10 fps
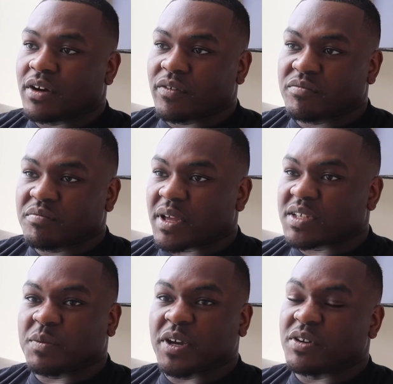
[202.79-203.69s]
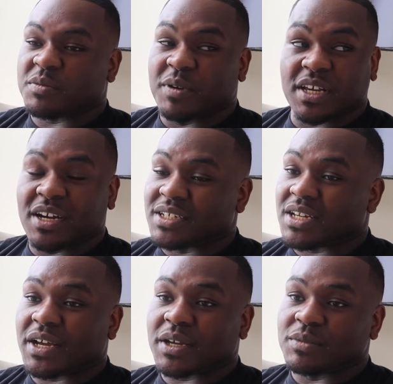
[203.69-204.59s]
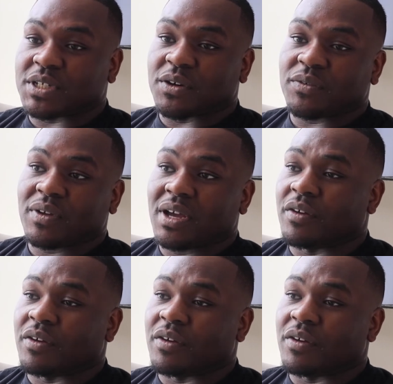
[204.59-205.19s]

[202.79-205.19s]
I've experienced many guys like himself, yeah.